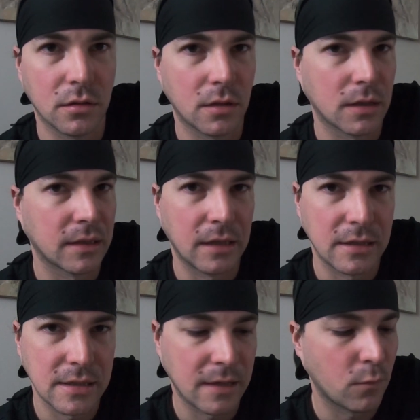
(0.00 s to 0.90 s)
like
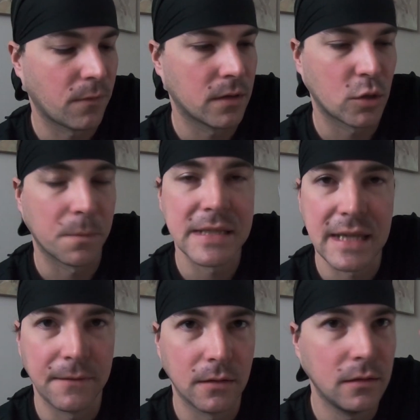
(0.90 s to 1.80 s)
let's say VanTop
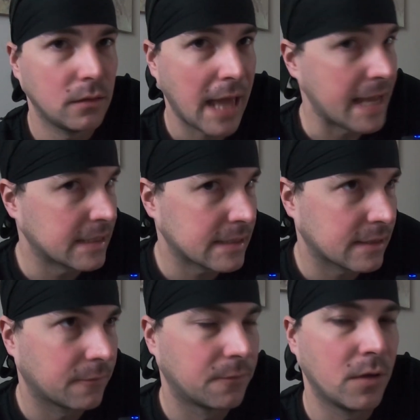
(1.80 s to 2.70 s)
7S,
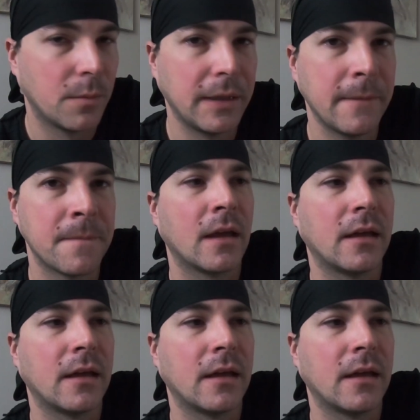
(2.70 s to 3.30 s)
if will be,